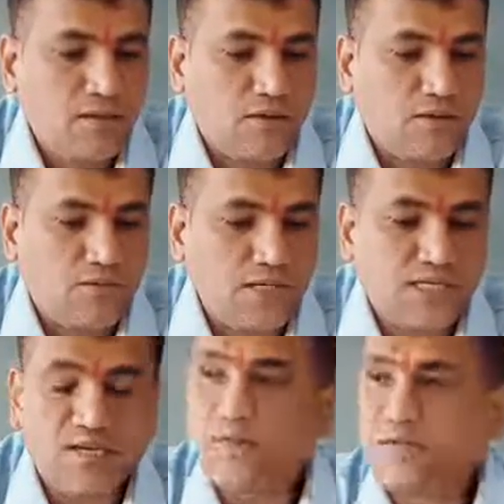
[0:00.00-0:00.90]
Which
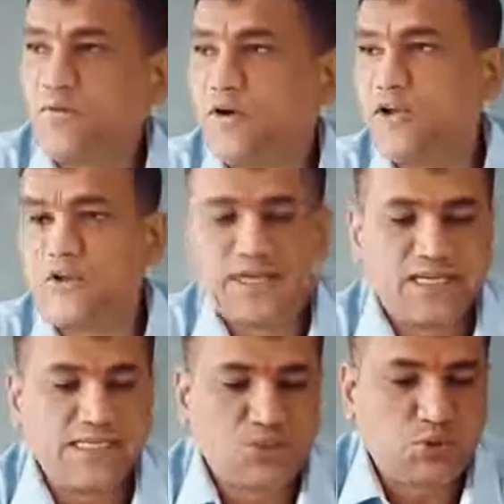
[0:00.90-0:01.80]
of the following
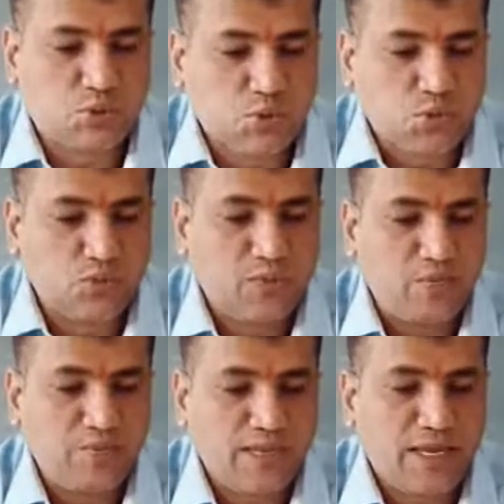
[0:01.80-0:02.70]
is true
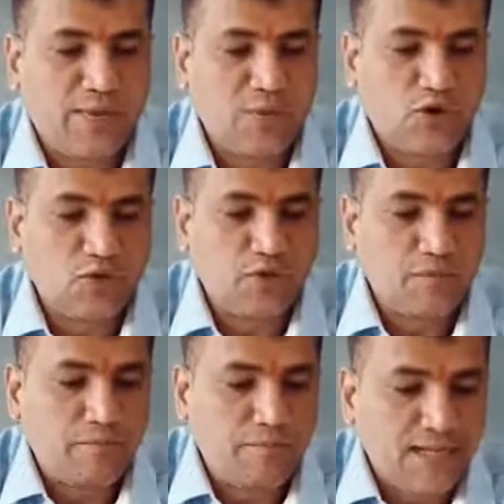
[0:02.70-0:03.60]

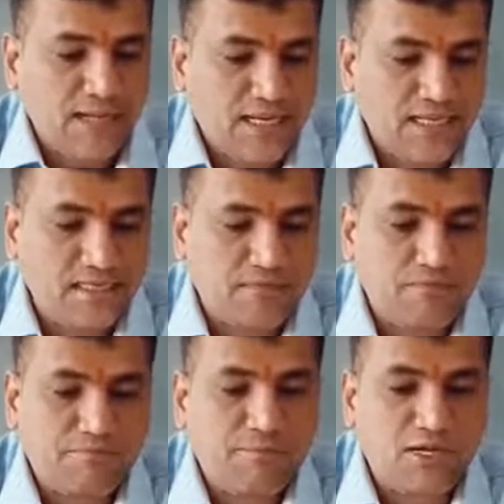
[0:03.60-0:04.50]
about
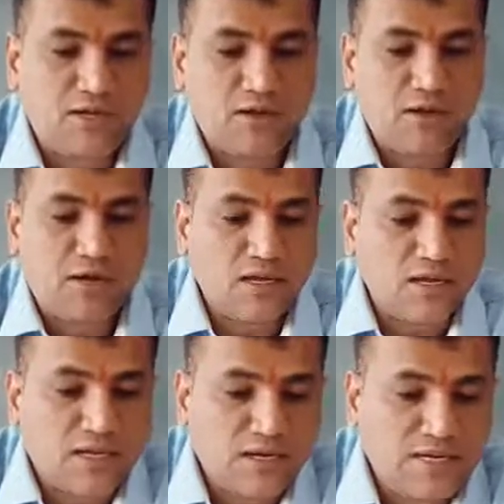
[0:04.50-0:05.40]
Mendelism but not
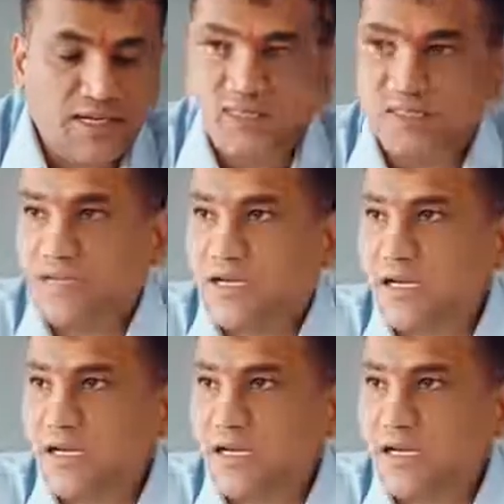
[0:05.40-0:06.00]
Darwinism?